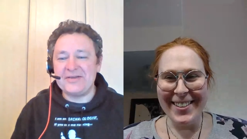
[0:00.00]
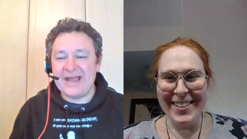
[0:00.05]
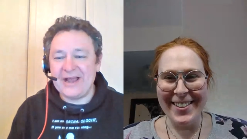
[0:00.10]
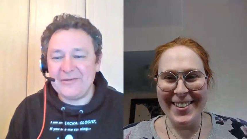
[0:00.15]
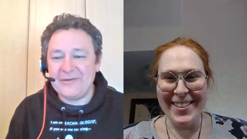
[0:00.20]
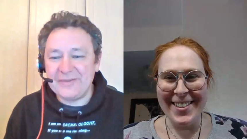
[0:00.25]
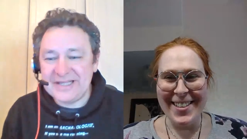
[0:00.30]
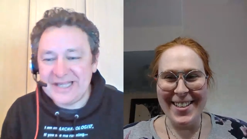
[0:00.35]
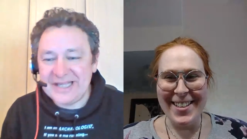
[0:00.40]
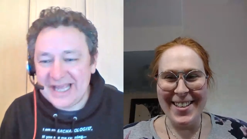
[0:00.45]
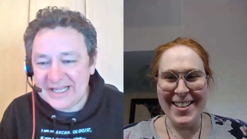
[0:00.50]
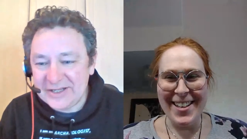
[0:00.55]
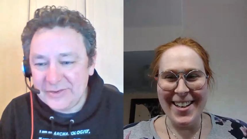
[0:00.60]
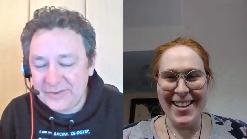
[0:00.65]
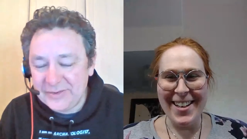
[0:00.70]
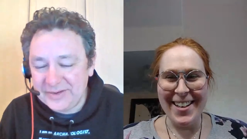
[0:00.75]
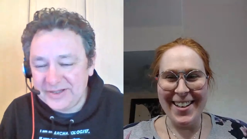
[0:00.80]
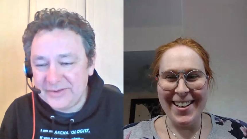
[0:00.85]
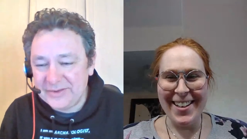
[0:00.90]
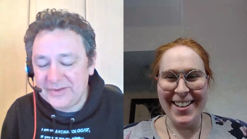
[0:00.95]
Speaker 1: now, but yeah, you were
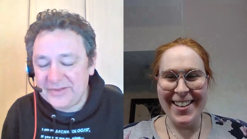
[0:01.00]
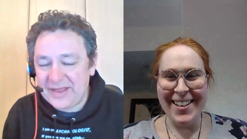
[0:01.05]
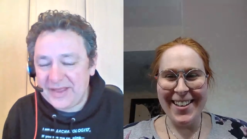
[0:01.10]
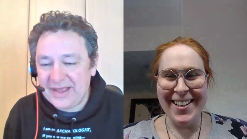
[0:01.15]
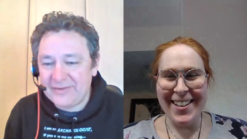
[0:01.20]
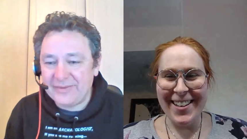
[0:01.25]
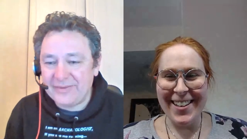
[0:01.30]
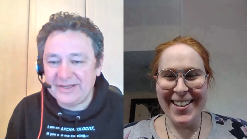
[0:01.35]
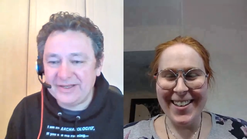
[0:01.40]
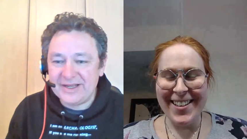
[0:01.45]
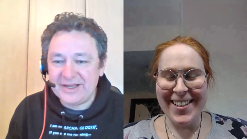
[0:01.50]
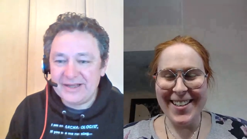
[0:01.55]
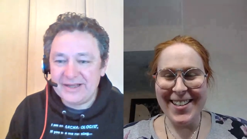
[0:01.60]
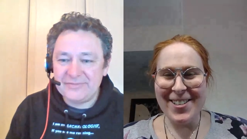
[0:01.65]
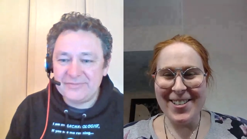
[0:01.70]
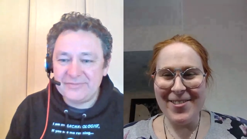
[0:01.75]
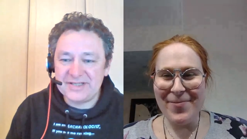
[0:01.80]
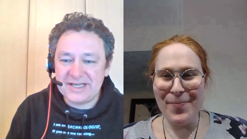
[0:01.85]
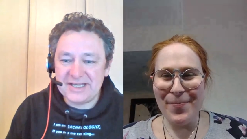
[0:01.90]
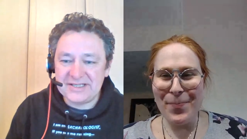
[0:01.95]
you were there when
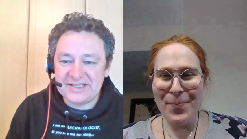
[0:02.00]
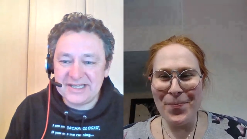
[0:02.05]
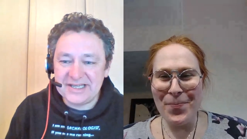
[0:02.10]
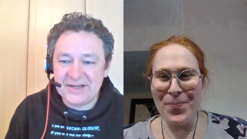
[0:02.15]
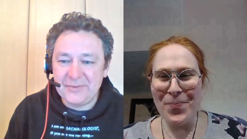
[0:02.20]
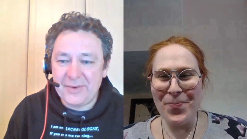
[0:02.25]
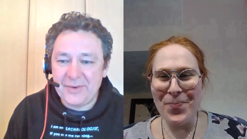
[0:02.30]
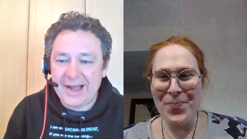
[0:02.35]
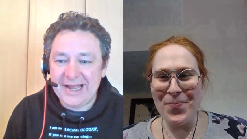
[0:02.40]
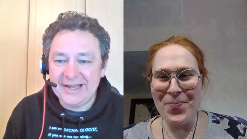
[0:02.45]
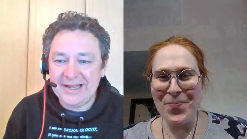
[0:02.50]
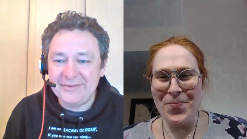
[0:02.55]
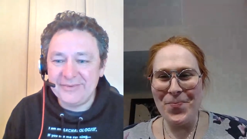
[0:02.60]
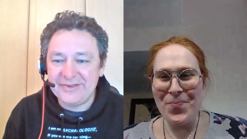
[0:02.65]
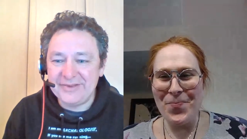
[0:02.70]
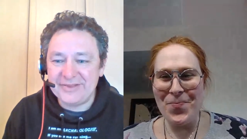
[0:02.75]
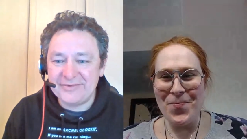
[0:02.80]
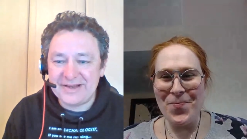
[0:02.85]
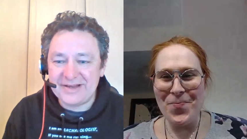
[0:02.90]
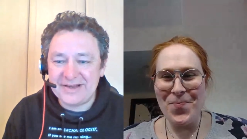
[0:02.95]
presenting away with
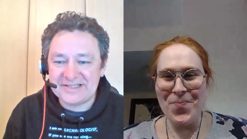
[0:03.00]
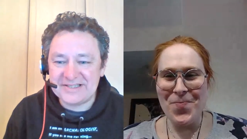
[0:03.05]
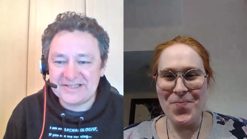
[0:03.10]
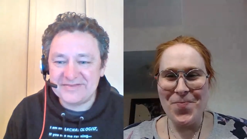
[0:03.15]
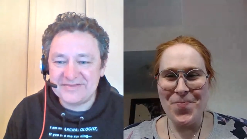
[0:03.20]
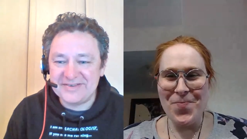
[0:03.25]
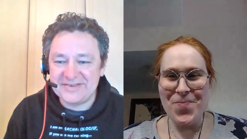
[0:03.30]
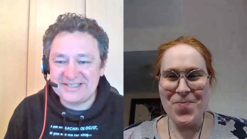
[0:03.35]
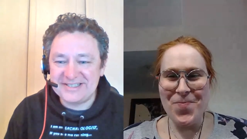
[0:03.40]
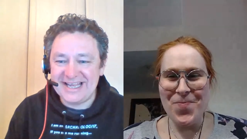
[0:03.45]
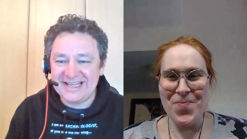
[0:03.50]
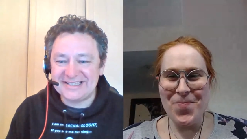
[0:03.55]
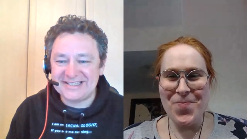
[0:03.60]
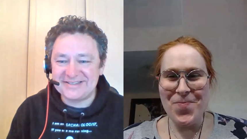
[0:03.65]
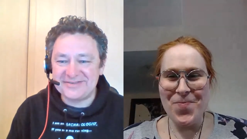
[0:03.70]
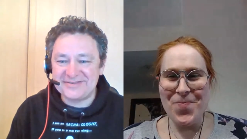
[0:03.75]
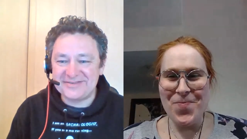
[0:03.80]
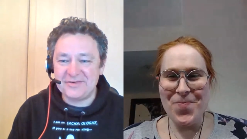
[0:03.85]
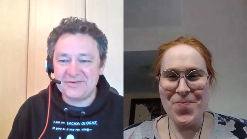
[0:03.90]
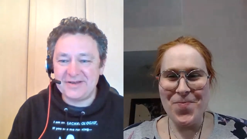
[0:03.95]
the rest of us. Yes, it
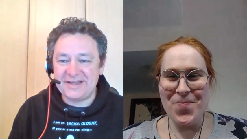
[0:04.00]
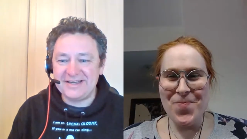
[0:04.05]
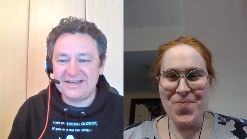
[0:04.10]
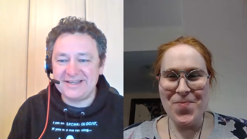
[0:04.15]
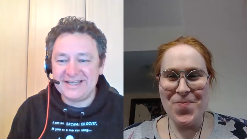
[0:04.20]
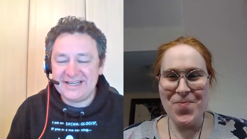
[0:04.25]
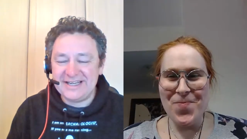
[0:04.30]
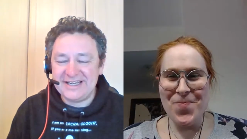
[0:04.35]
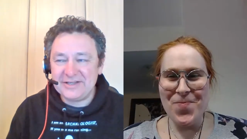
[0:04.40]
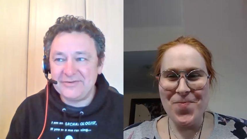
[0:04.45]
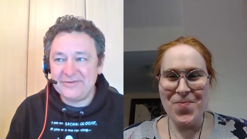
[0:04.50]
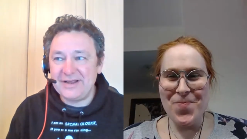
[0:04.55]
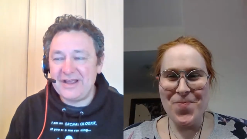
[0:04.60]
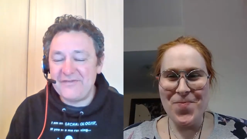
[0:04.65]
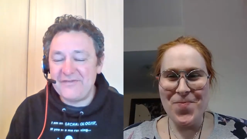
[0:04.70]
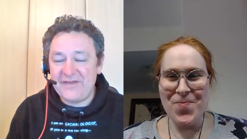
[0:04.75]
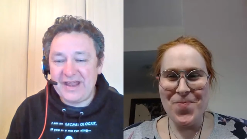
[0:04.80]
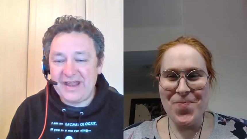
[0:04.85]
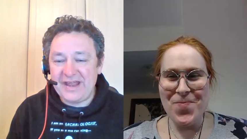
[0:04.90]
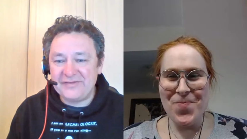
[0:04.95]
was a great great
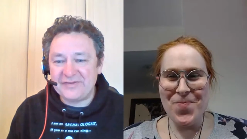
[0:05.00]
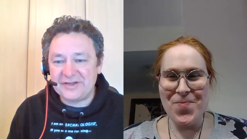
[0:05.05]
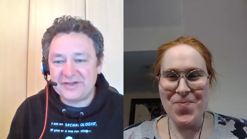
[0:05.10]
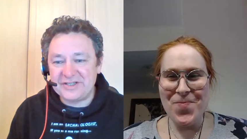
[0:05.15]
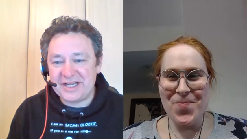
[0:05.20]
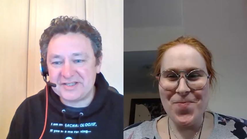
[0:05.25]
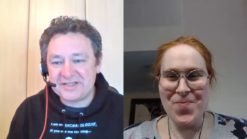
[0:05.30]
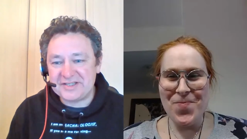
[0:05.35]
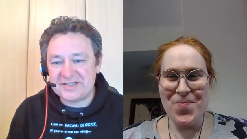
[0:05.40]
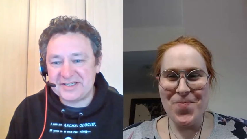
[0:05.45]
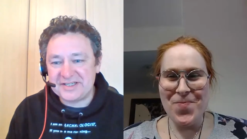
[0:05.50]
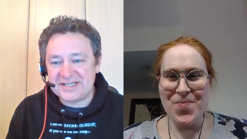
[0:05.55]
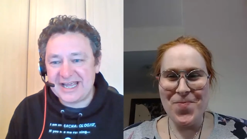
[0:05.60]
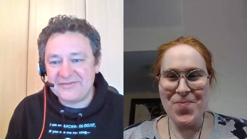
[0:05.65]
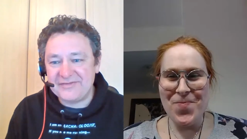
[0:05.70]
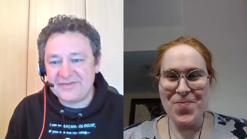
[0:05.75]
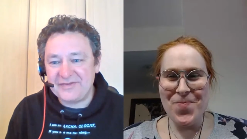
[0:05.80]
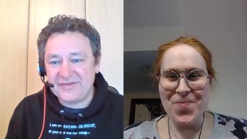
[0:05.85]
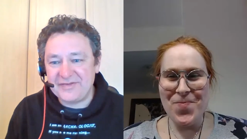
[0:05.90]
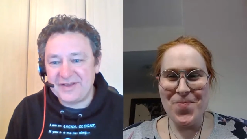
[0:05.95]
event for Chester to
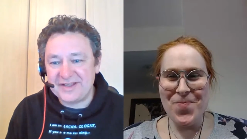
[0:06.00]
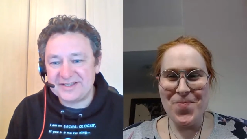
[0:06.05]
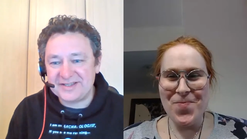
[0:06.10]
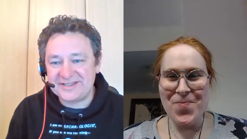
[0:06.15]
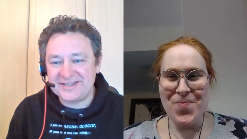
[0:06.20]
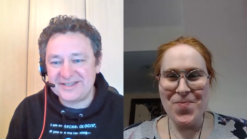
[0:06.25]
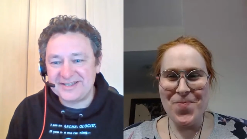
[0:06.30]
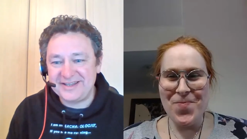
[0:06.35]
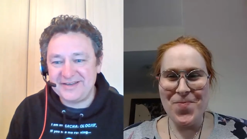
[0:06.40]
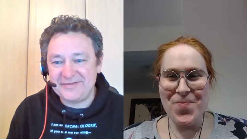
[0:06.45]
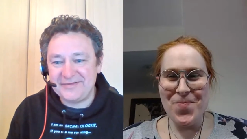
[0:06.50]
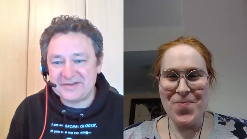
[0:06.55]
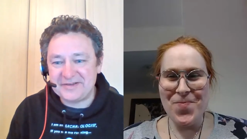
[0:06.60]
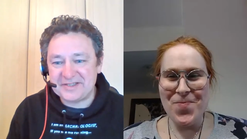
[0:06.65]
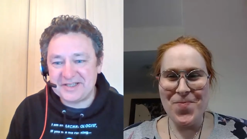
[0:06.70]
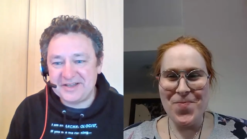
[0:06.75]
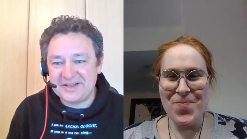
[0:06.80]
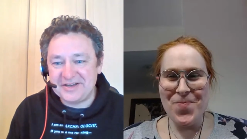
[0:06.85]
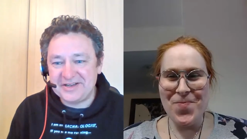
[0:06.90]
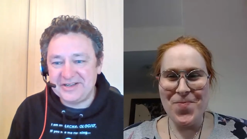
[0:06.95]
have the first
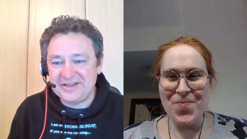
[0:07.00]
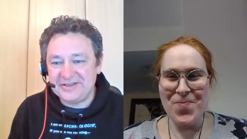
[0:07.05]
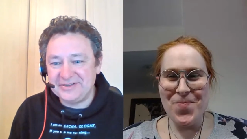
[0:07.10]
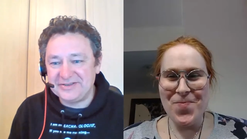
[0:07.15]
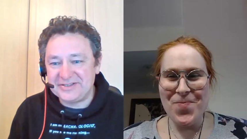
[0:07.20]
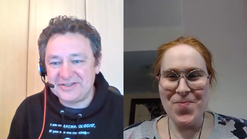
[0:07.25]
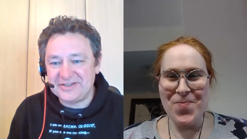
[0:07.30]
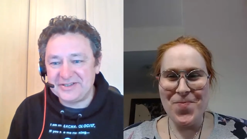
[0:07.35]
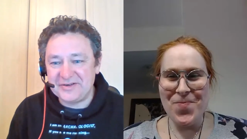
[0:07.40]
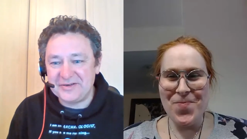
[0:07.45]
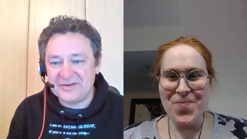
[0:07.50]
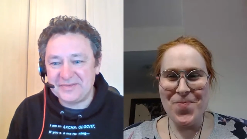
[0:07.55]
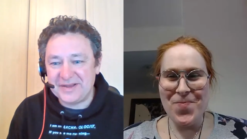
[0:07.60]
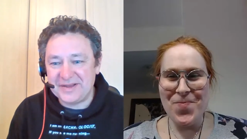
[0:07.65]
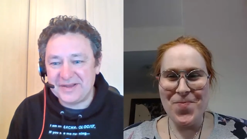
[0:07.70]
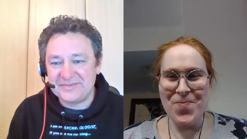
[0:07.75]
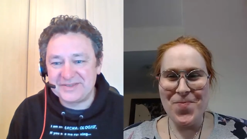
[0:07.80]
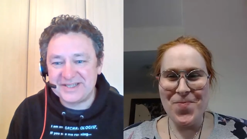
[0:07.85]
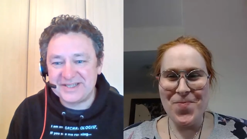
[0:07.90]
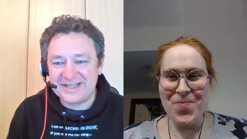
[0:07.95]
theoretical archaeology group
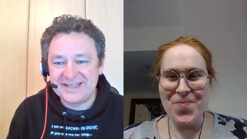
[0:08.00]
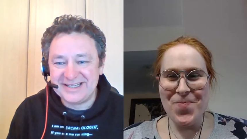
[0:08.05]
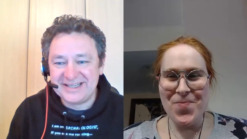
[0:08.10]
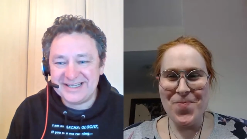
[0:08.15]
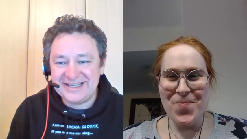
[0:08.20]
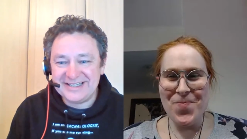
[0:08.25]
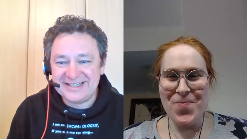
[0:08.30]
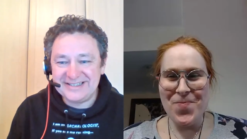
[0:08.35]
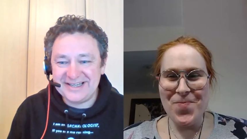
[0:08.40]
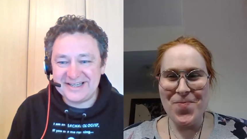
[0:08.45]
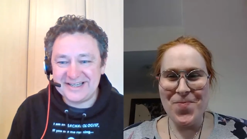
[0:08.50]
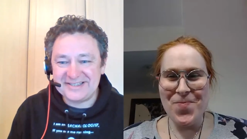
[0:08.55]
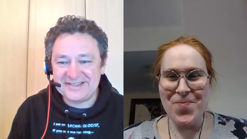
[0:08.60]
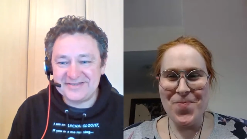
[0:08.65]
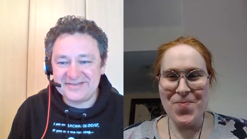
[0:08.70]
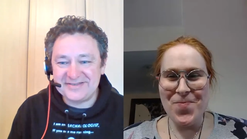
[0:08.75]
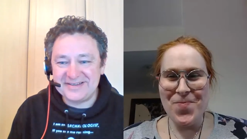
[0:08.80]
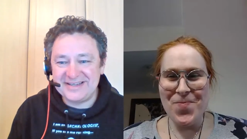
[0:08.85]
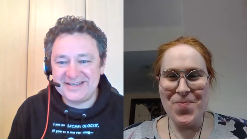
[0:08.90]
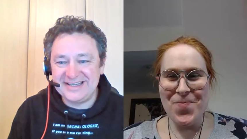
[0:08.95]
come to
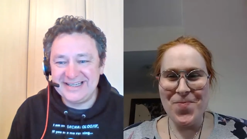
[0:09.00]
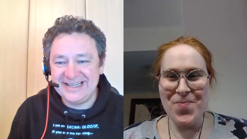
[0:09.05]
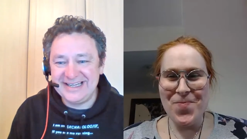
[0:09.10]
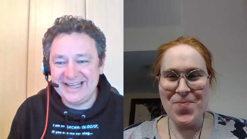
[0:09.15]
Chester. And